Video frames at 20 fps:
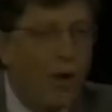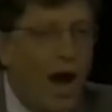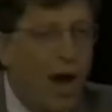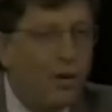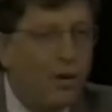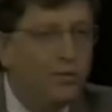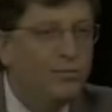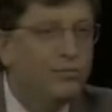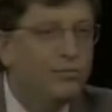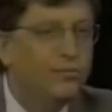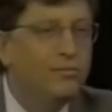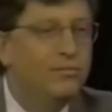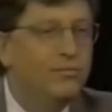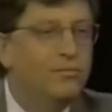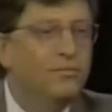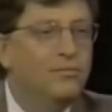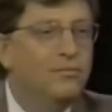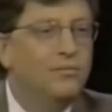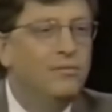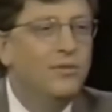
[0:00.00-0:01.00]
throughout
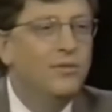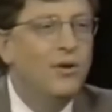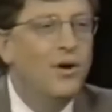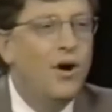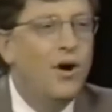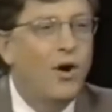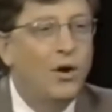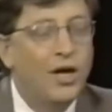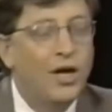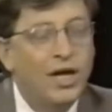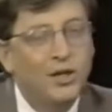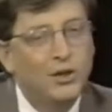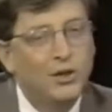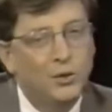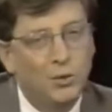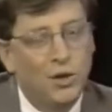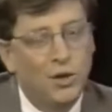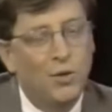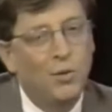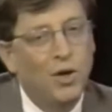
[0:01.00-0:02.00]
our
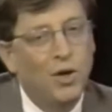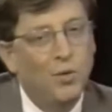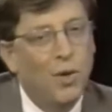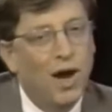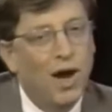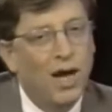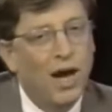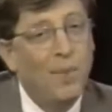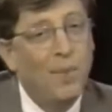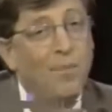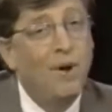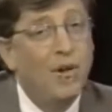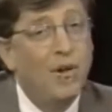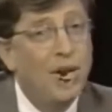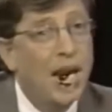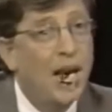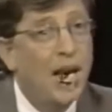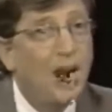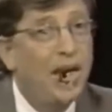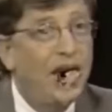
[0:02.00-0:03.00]
history, we wake every
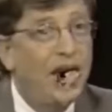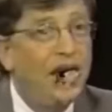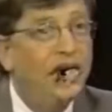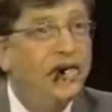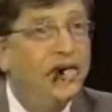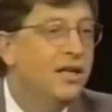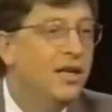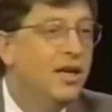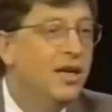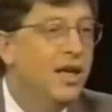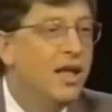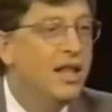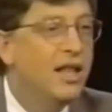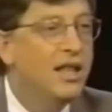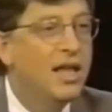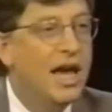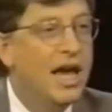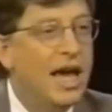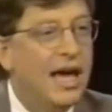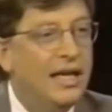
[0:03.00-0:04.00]
day knowing
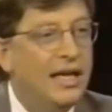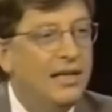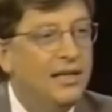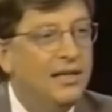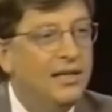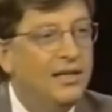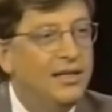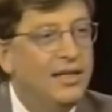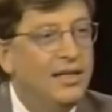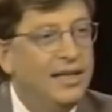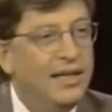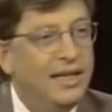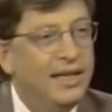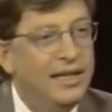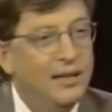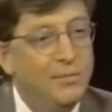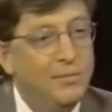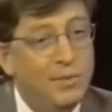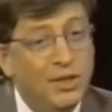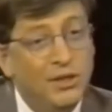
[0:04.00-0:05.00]
that
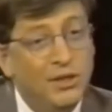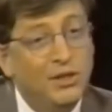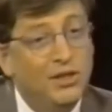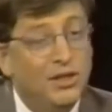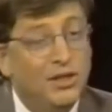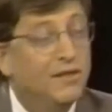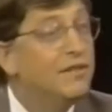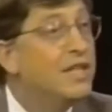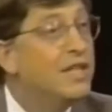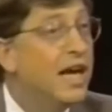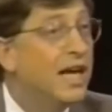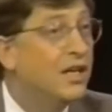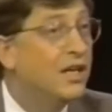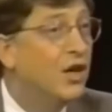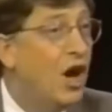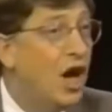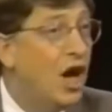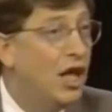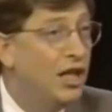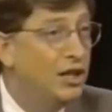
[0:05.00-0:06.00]
in the business of
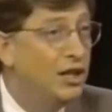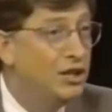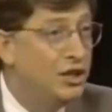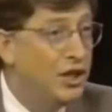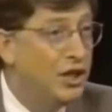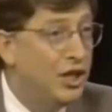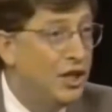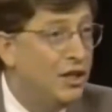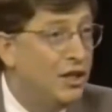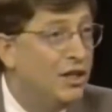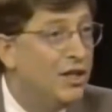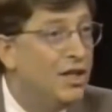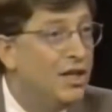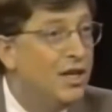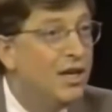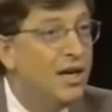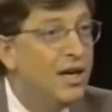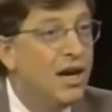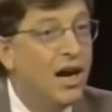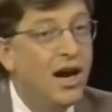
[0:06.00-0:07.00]
technology,
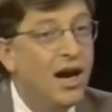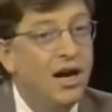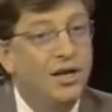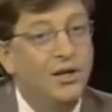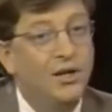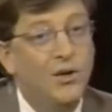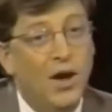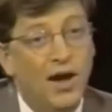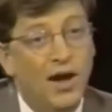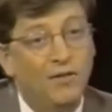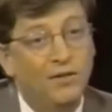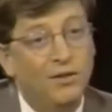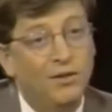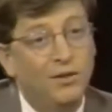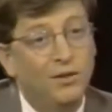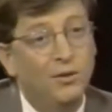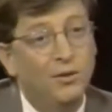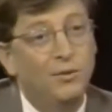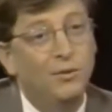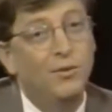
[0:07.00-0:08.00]
you have
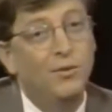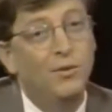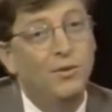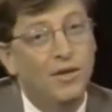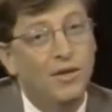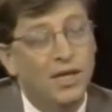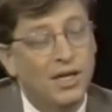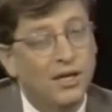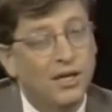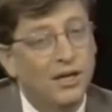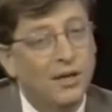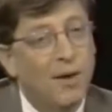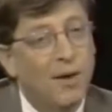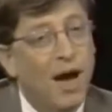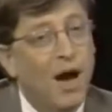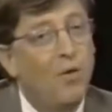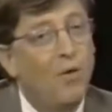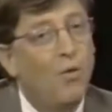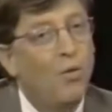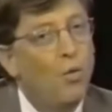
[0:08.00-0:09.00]
to think
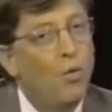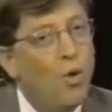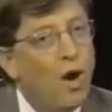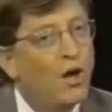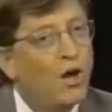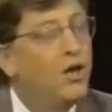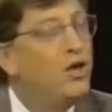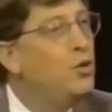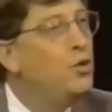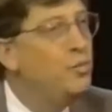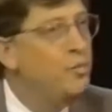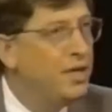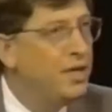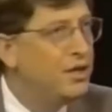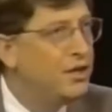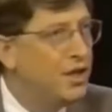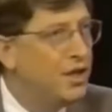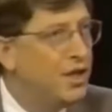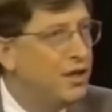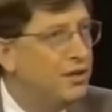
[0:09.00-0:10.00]
about what are you
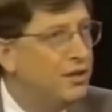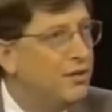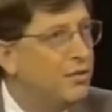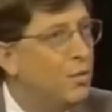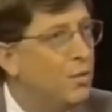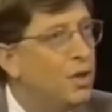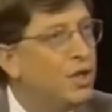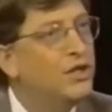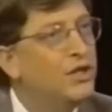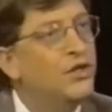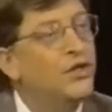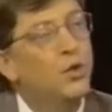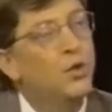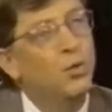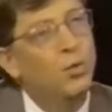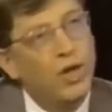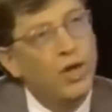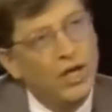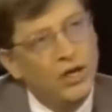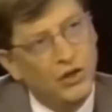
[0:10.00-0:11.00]
missing? What is
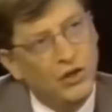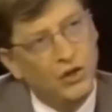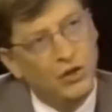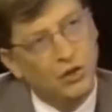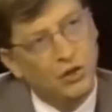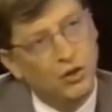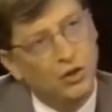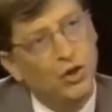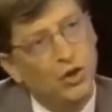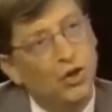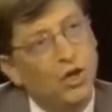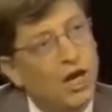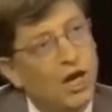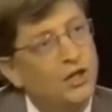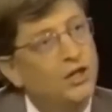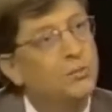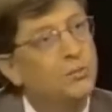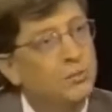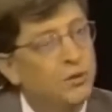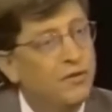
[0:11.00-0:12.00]
the research or
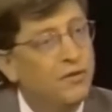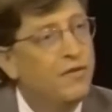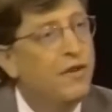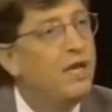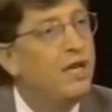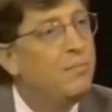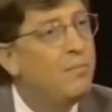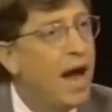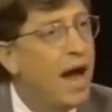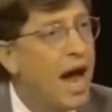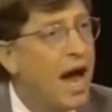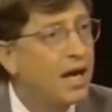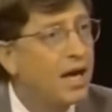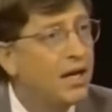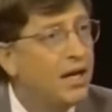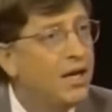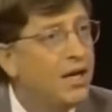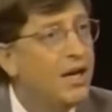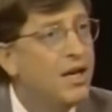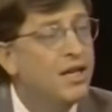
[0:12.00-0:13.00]
customer
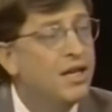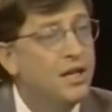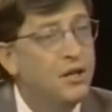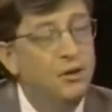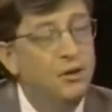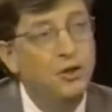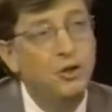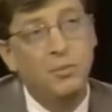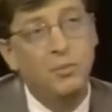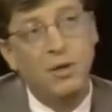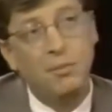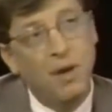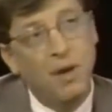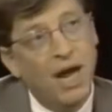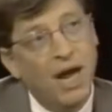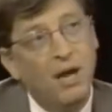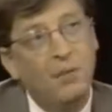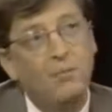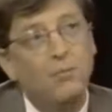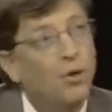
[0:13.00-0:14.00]
feedback that you should be
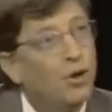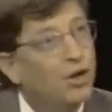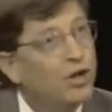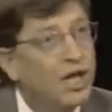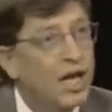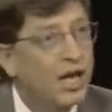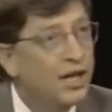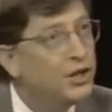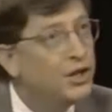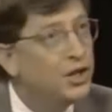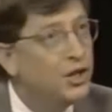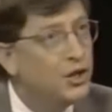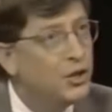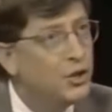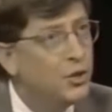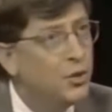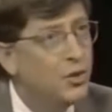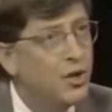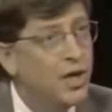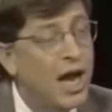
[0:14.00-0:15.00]
paying more attention
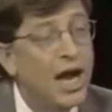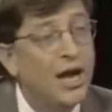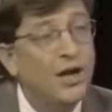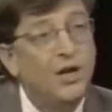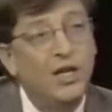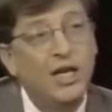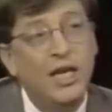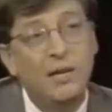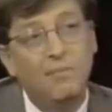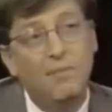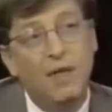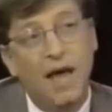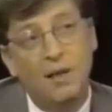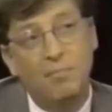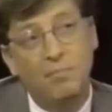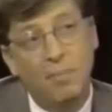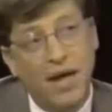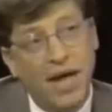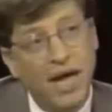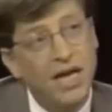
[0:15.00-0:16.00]
to? And how do you keep
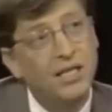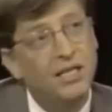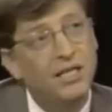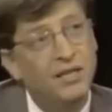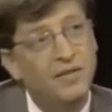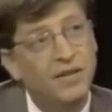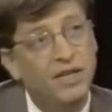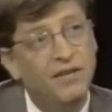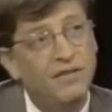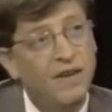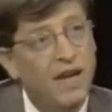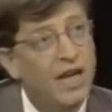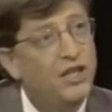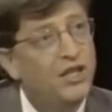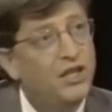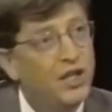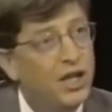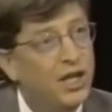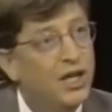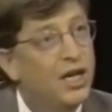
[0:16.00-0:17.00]
that pace of
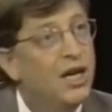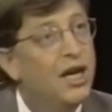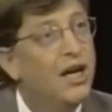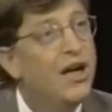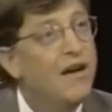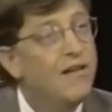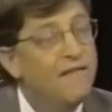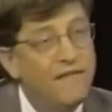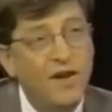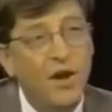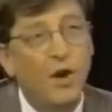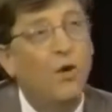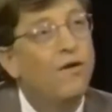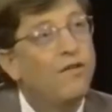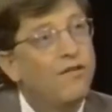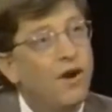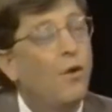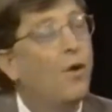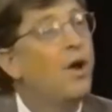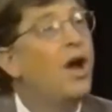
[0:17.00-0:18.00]
innovation
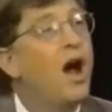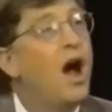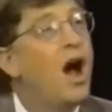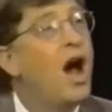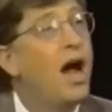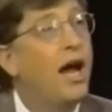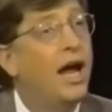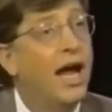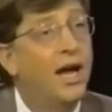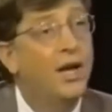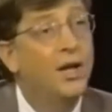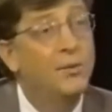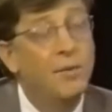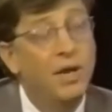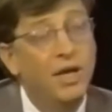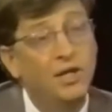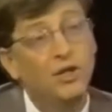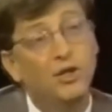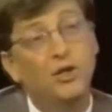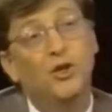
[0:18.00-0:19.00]
very, very high? How do
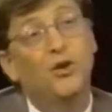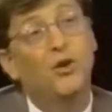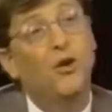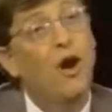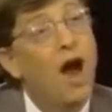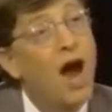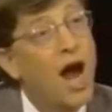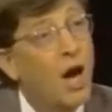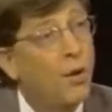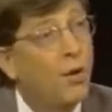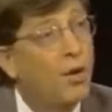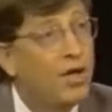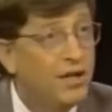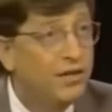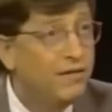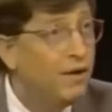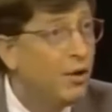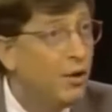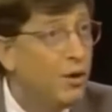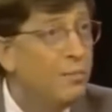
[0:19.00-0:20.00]
you make sure you're
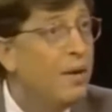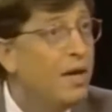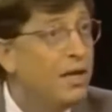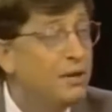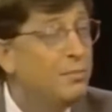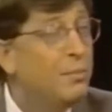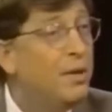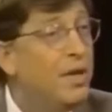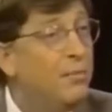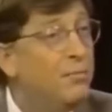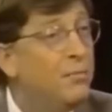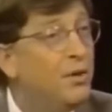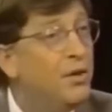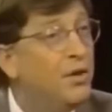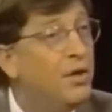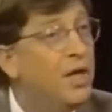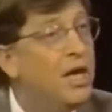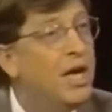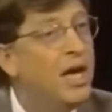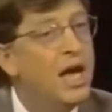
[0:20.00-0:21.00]
hiring the very best
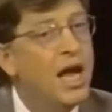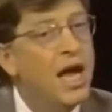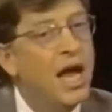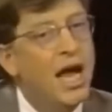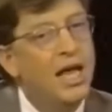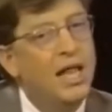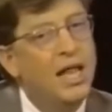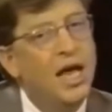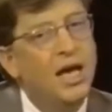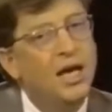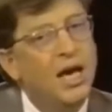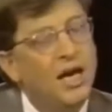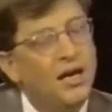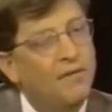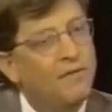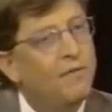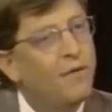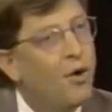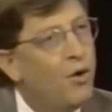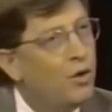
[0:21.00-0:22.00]
people? And that
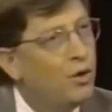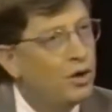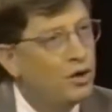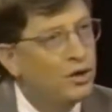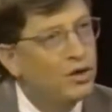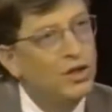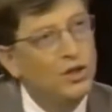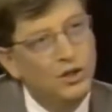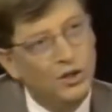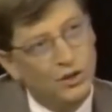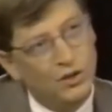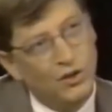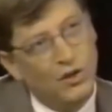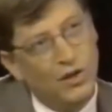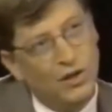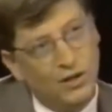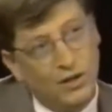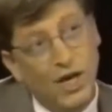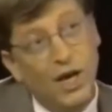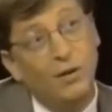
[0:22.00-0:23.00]
kind of focus
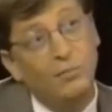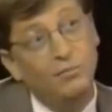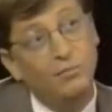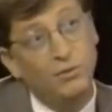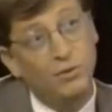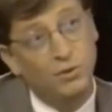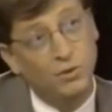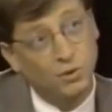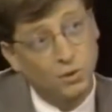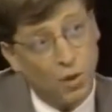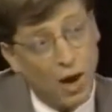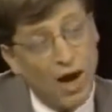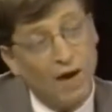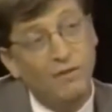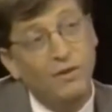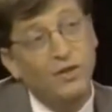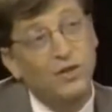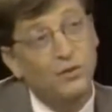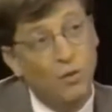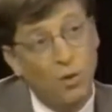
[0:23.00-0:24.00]
has helped
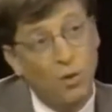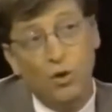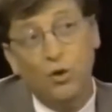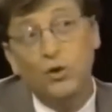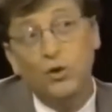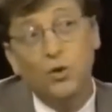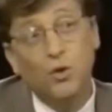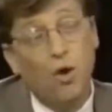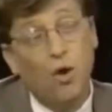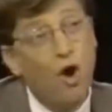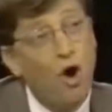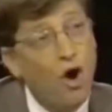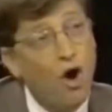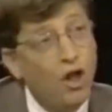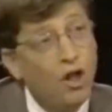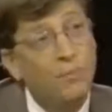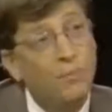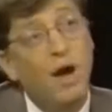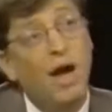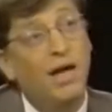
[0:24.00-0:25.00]
drive us forward through
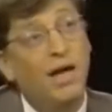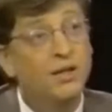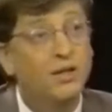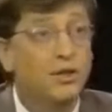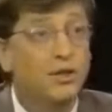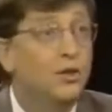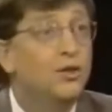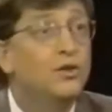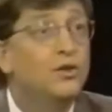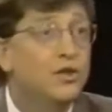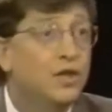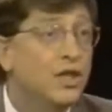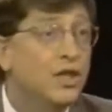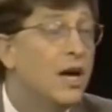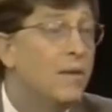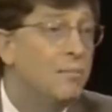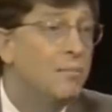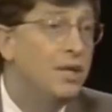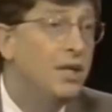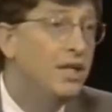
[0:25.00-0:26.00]
all the milestones
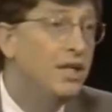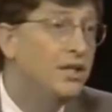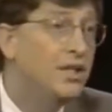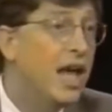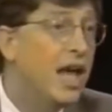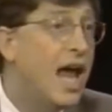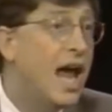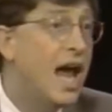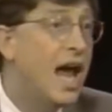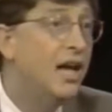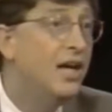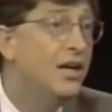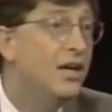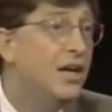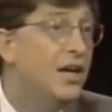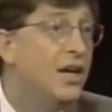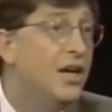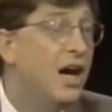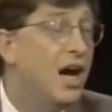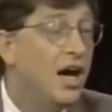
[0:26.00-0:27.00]
the company has had.
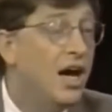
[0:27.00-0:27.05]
